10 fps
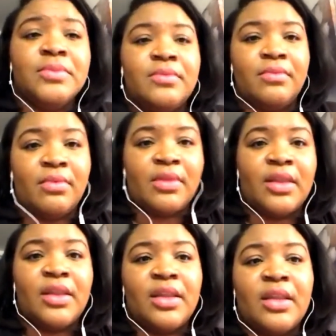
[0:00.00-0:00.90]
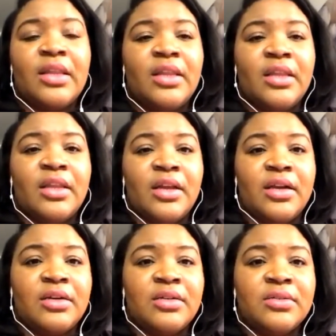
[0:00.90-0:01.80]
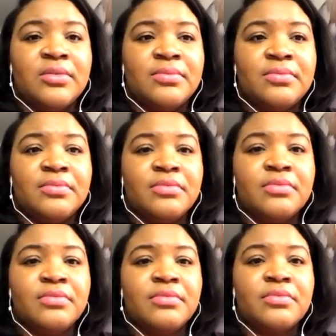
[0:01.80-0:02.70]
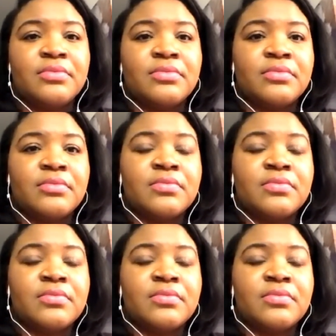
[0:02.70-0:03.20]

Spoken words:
The person shown says nothing.